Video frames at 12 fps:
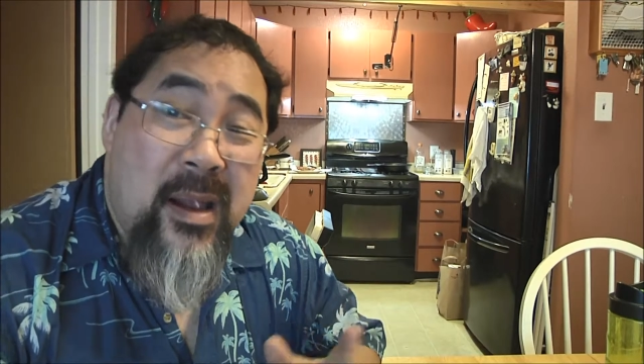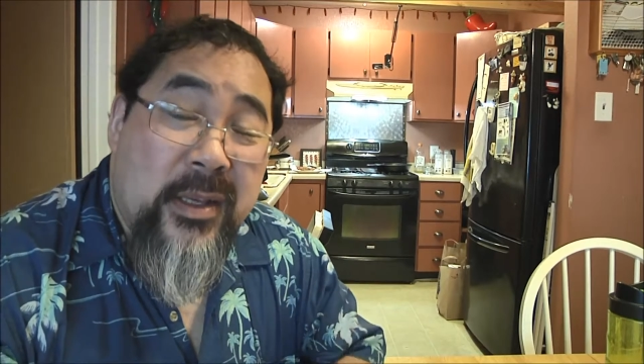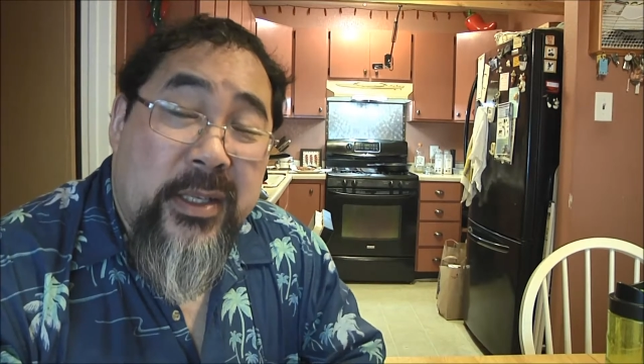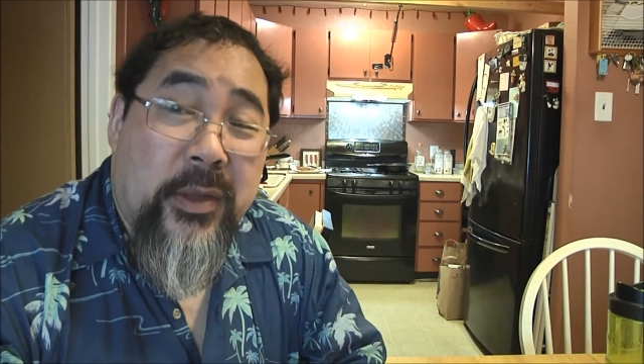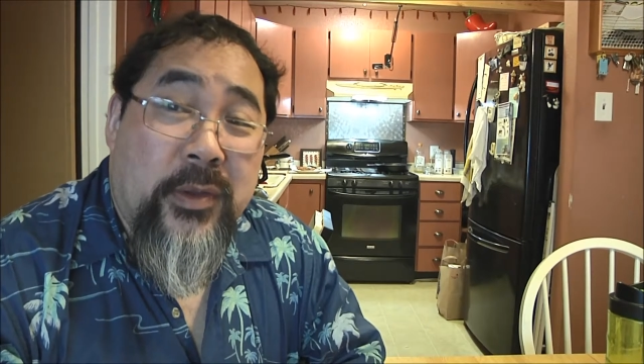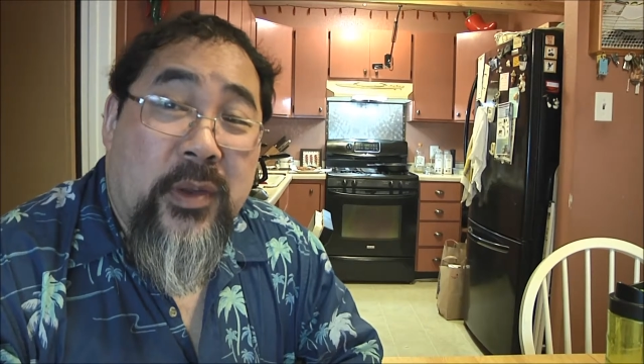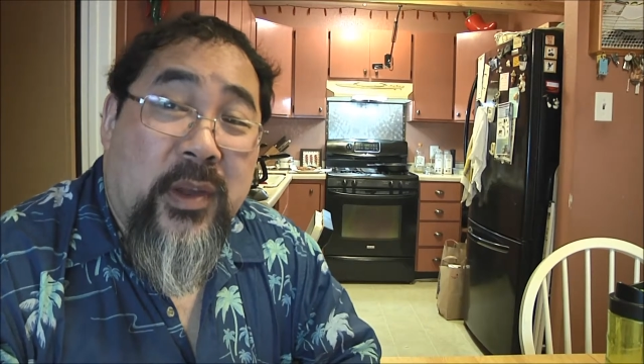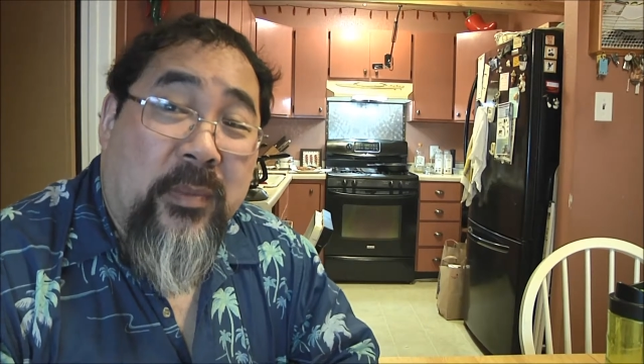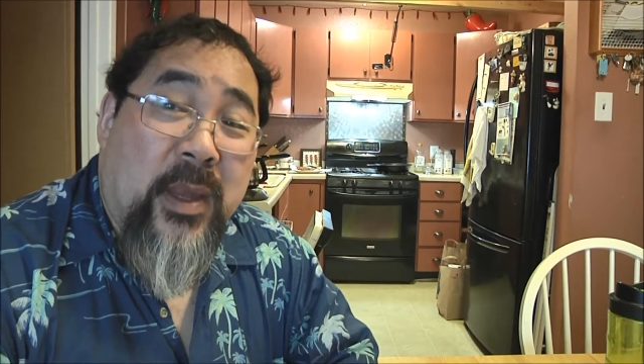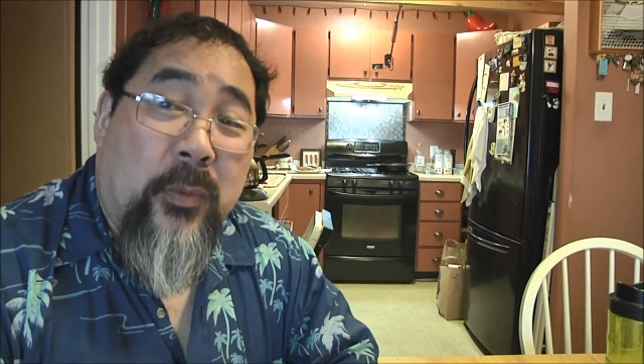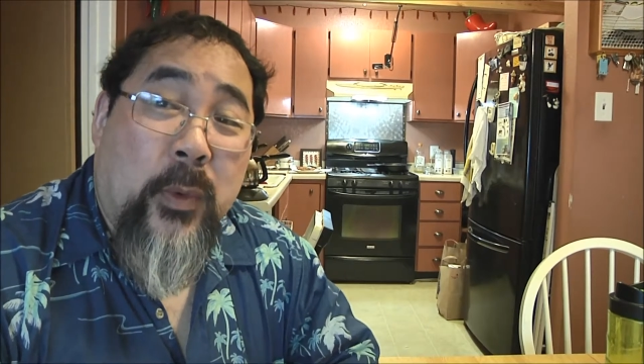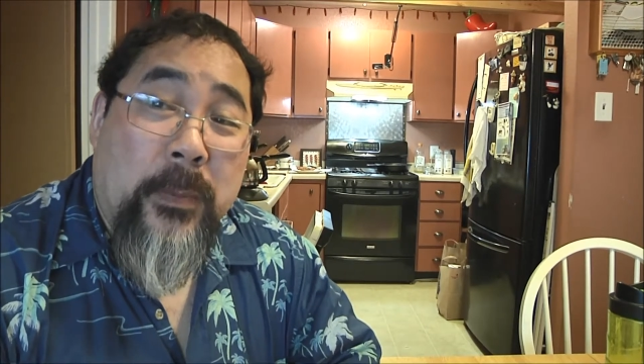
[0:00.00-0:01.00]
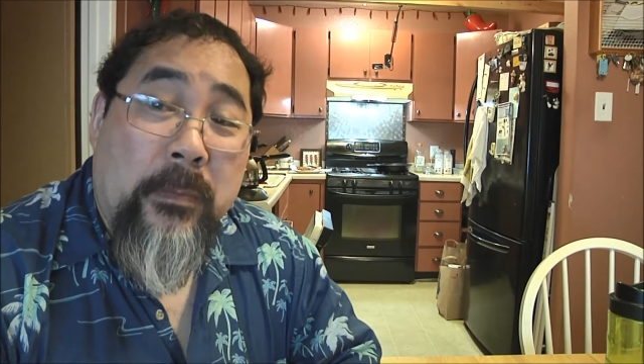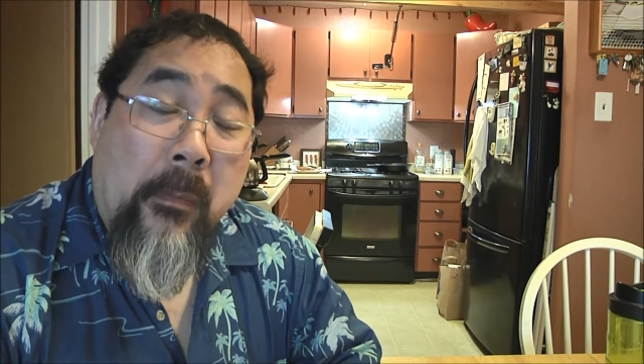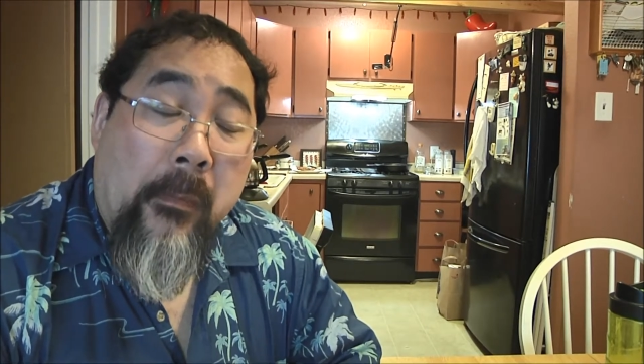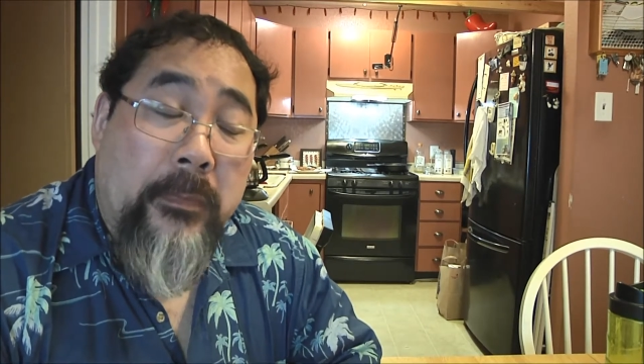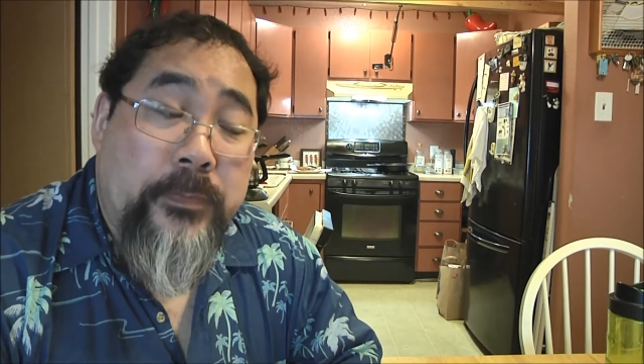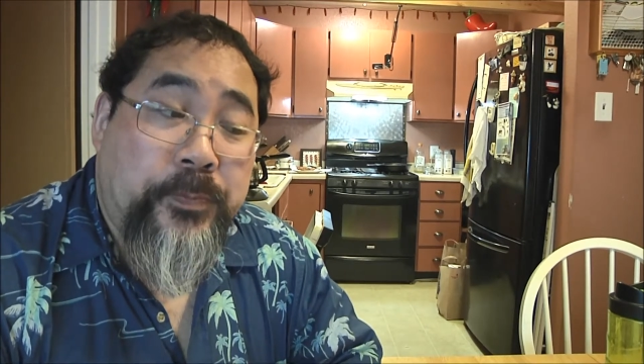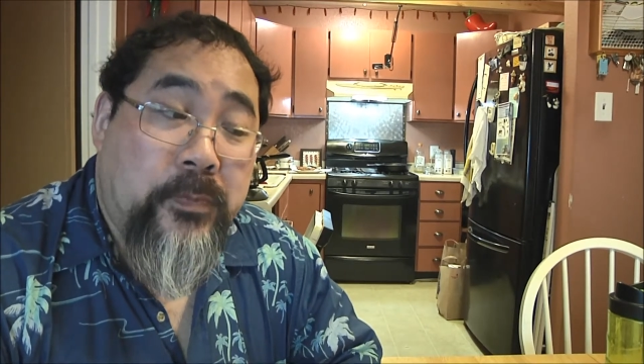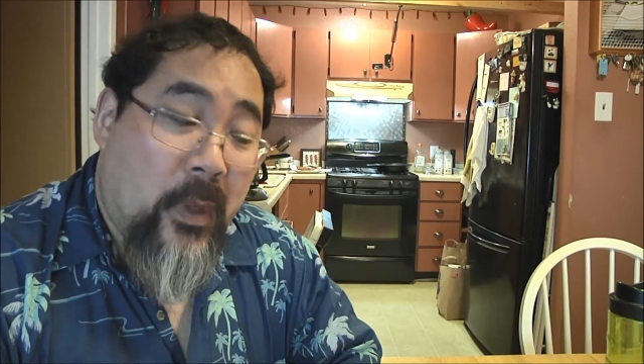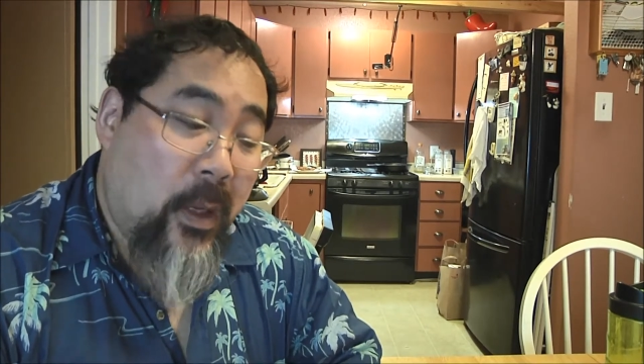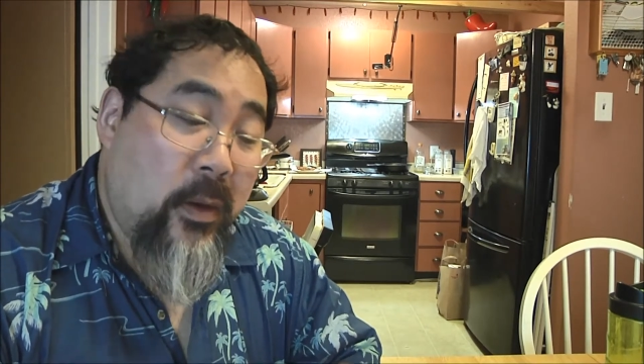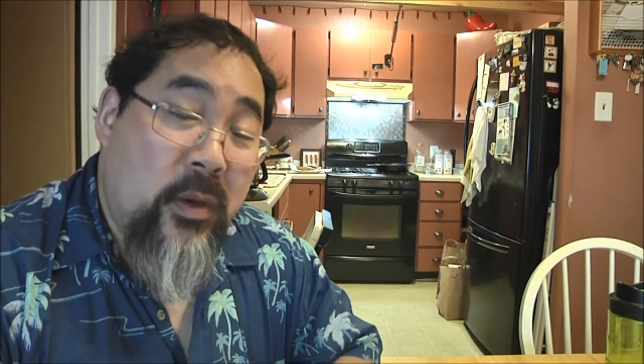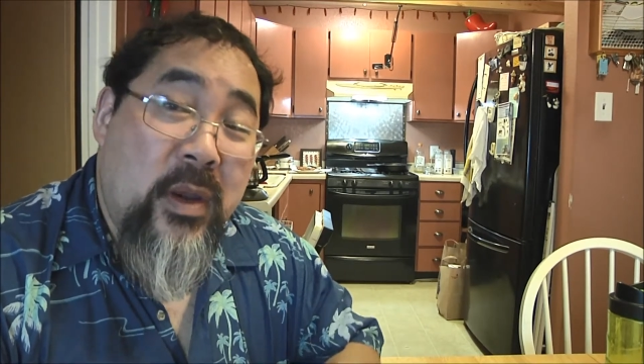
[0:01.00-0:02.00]
Tells you something when
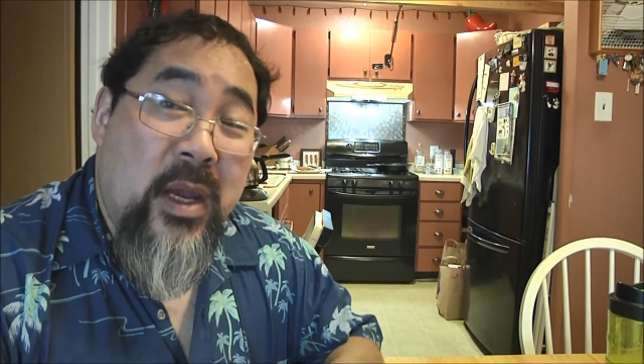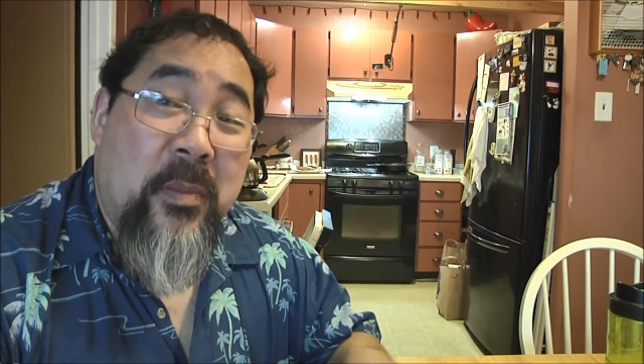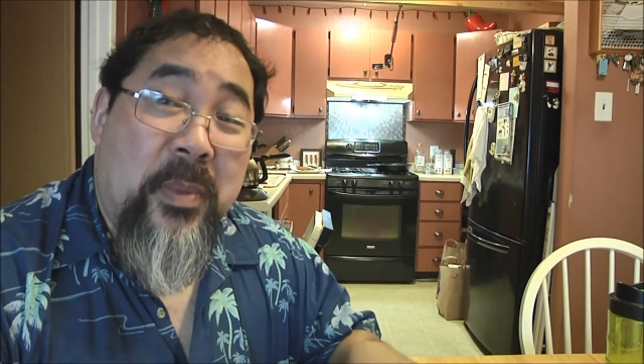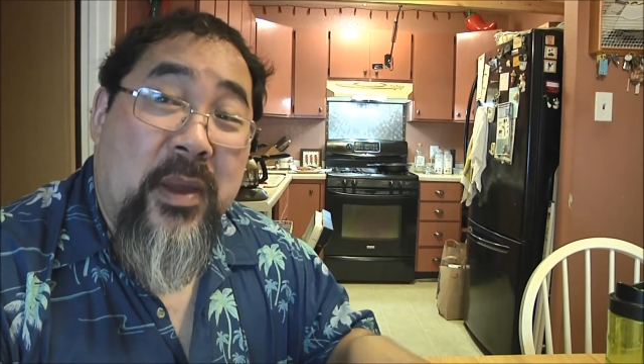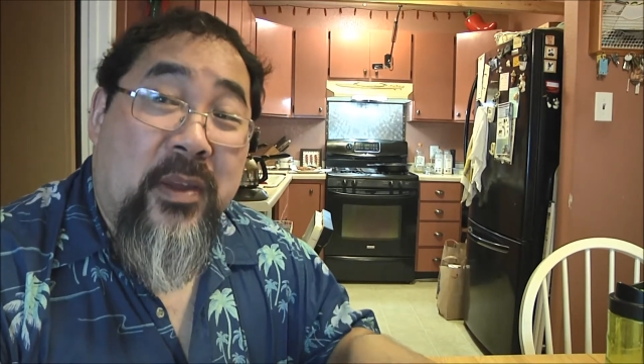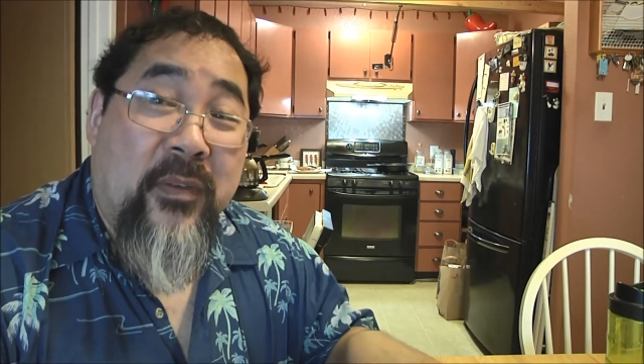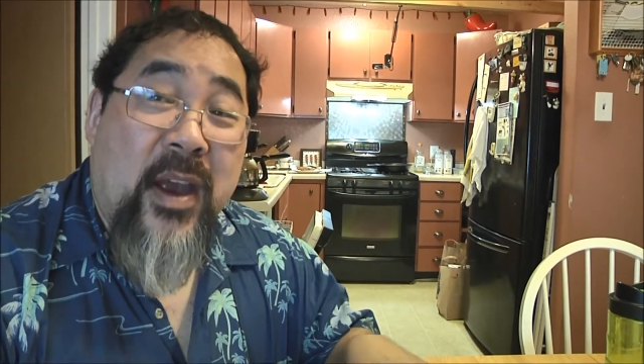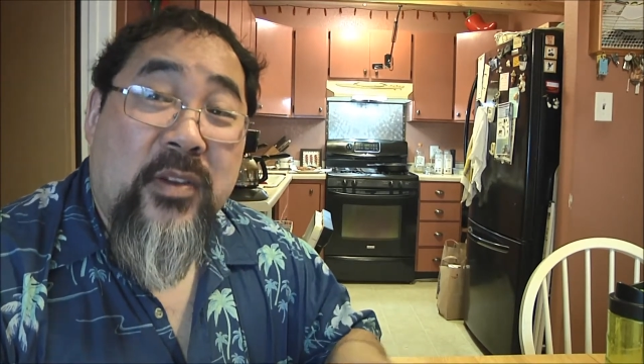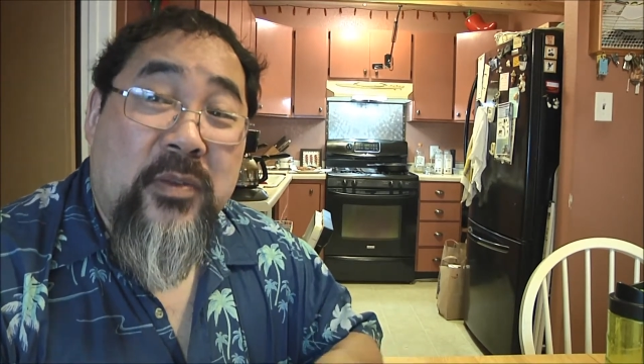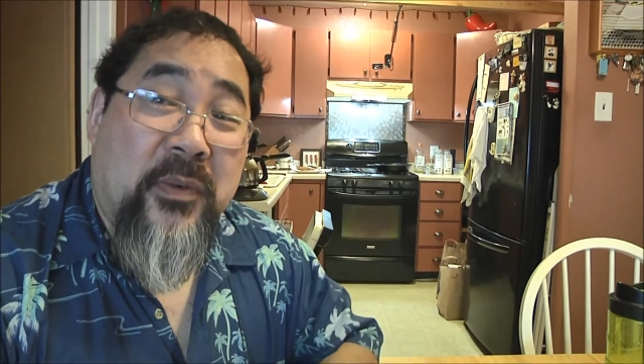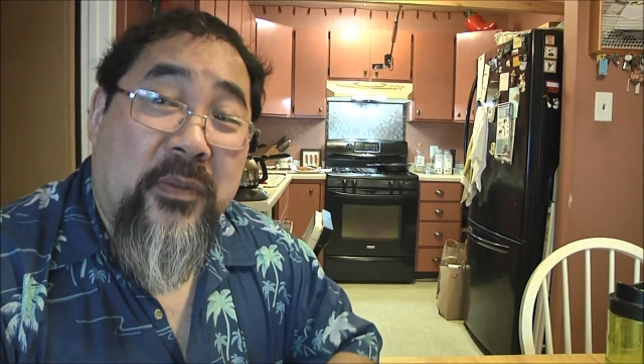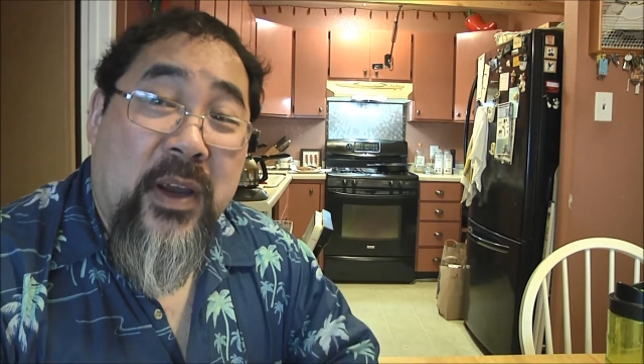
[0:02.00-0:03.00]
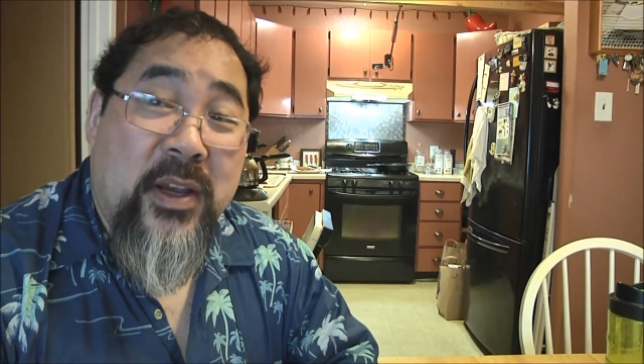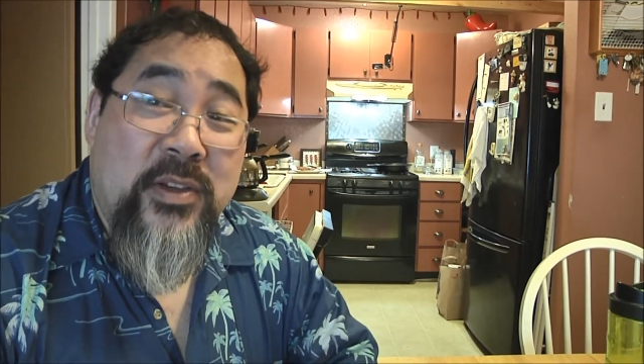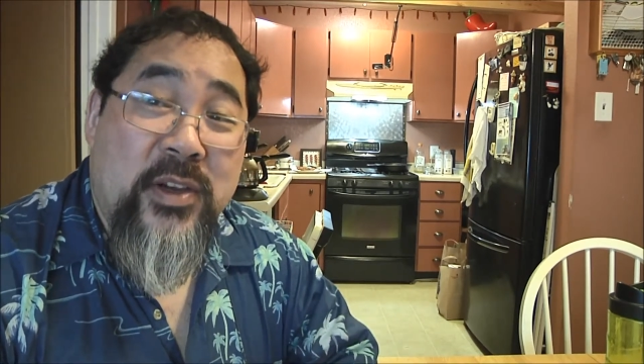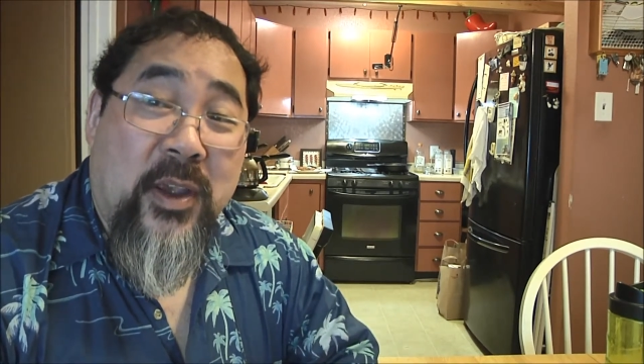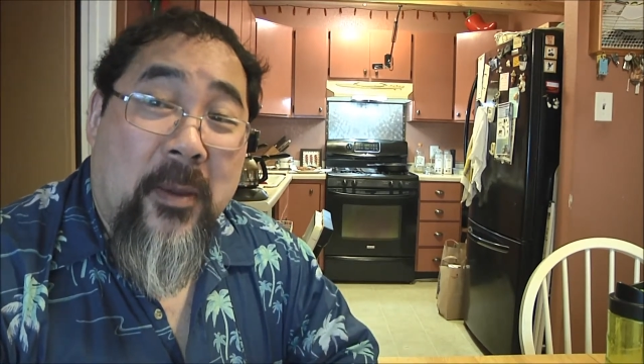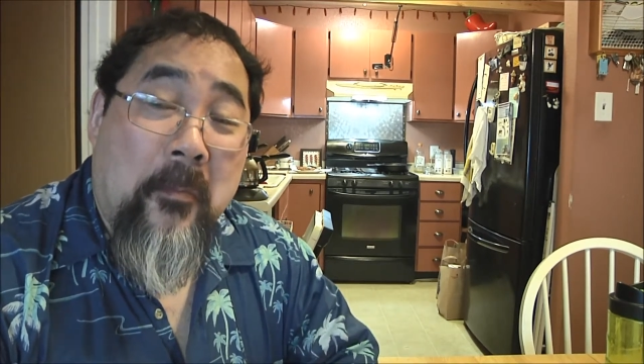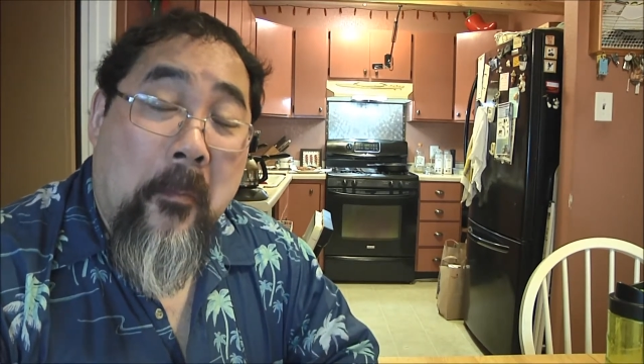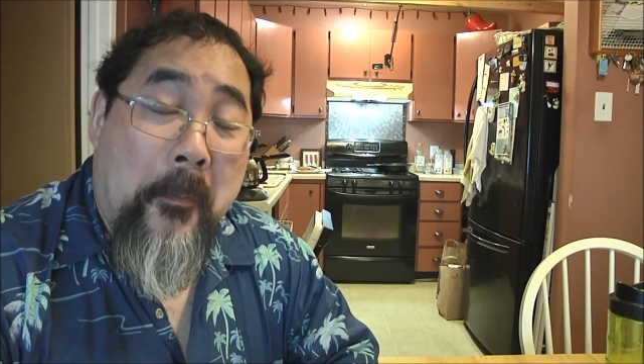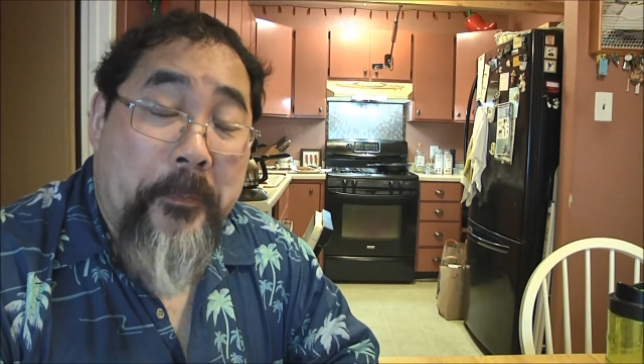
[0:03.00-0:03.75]
you need a piece of actual fried chicken